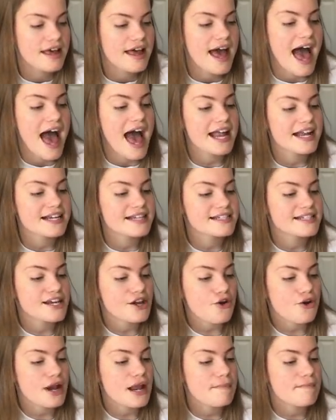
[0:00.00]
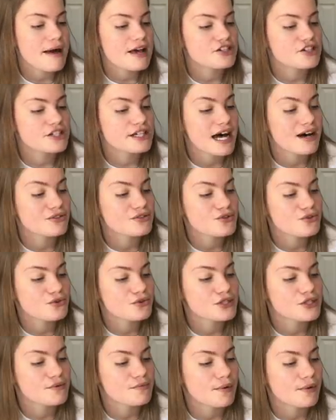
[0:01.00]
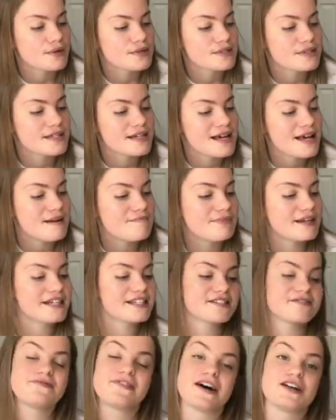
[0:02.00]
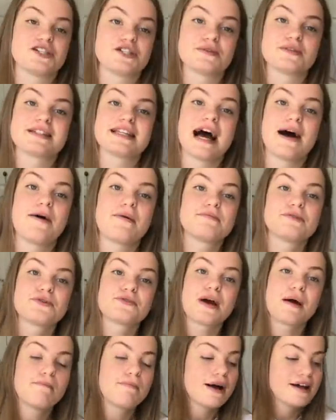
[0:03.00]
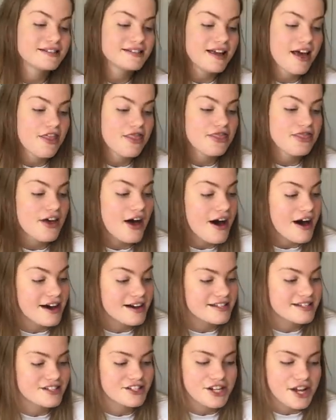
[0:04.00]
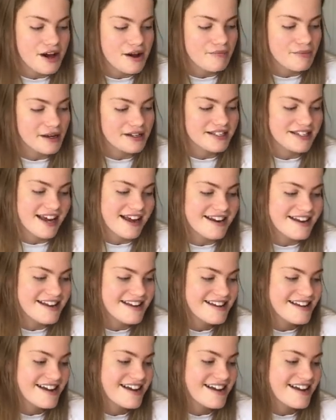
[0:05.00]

Hetty secretly measured how tall she was, pleased to find she was now up to Grandpa's 3rd shirt button.